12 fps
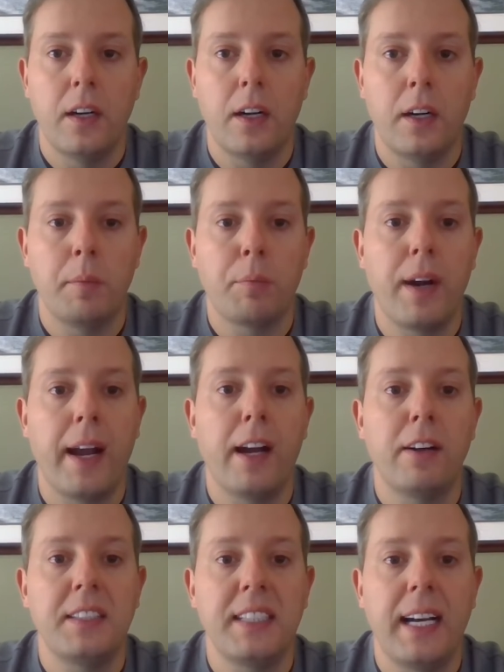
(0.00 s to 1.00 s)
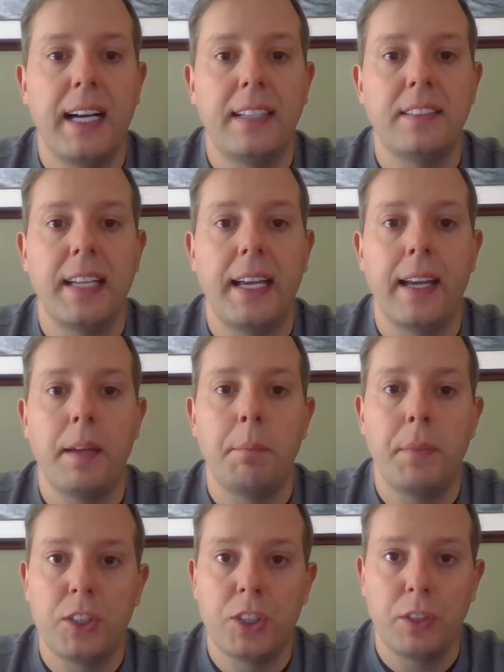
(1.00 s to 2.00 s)
on prioritized
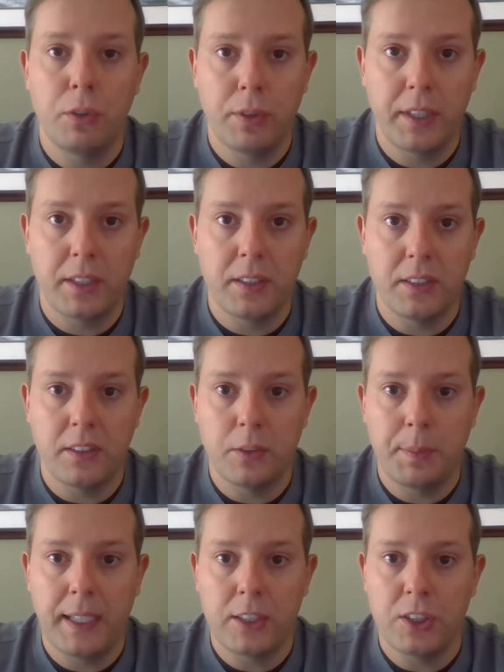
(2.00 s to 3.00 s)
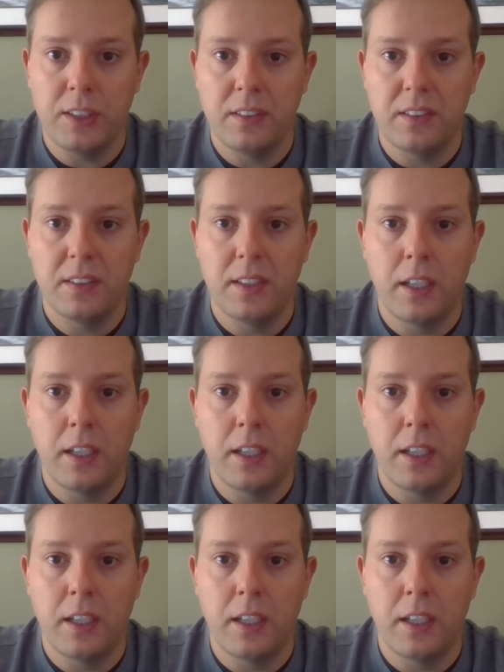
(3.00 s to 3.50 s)
and mission-critical inspections.